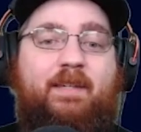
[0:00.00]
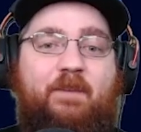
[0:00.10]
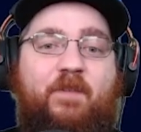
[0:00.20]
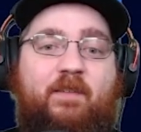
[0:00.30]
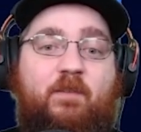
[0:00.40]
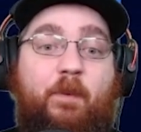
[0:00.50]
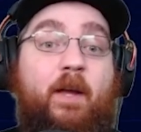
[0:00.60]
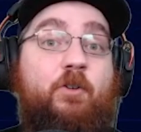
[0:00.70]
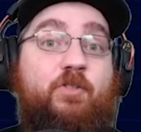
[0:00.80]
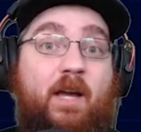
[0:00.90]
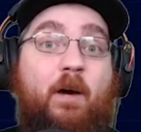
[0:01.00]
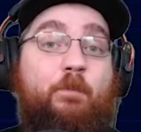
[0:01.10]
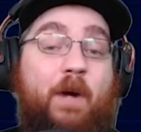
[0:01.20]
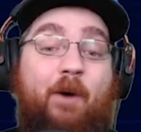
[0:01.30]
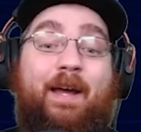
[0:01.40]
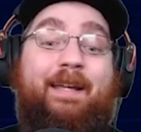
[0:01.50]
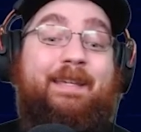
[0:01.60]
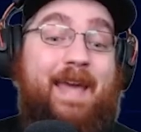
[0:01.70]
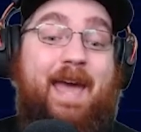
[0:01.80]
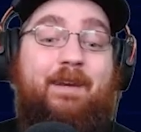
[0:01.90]
Defensive player, Jayon Brown
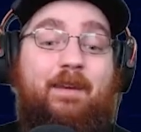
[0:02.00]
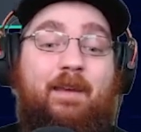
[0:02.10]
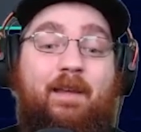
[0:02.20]
again.